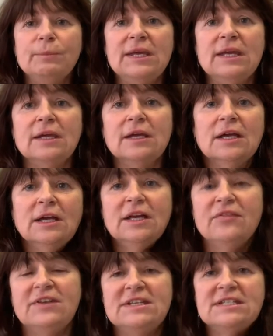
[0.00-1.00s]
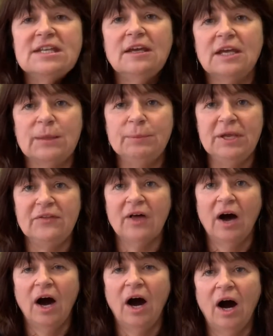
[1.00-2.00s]
being the tic, being the
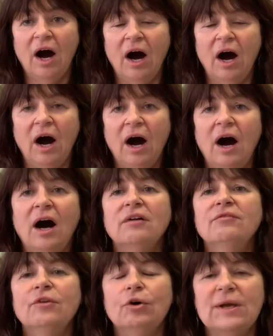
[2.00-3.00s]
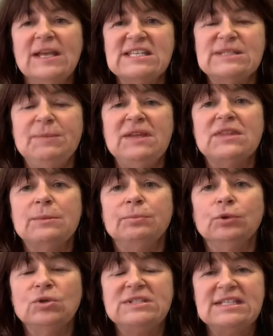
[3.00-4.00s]
ha ha ha voice, being the
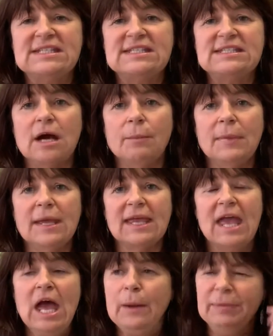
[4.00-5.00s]
bloated stomach,